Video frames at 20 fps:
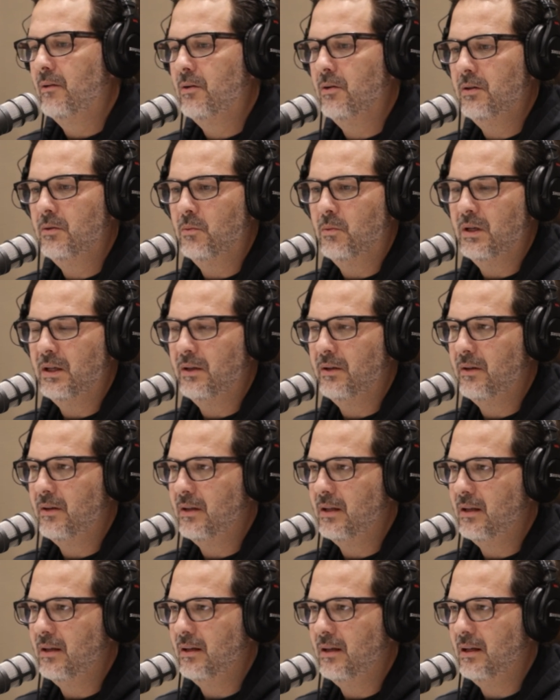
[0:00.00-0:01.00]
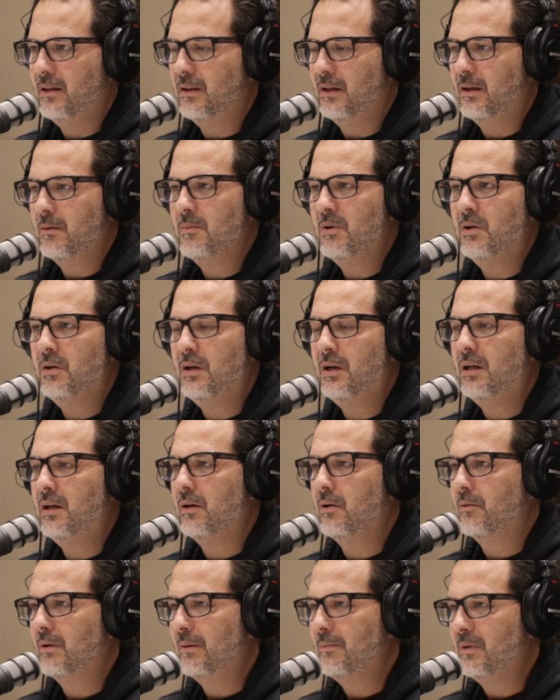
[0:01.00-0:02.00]
Goodwill in the
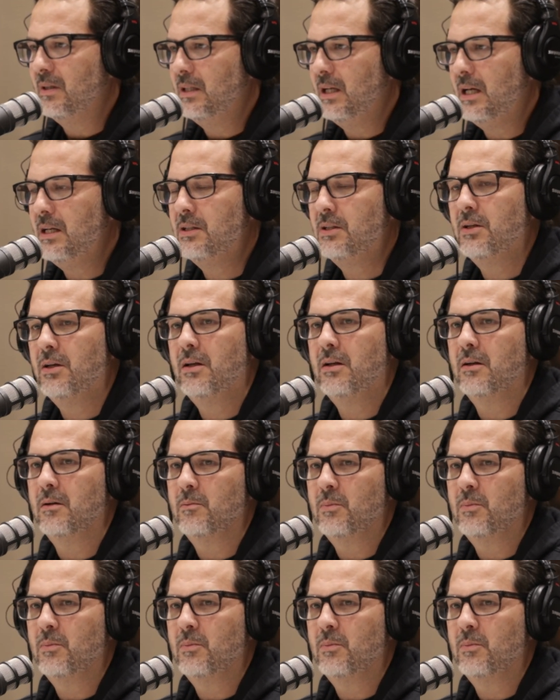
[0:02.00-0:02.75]
community, or reputation,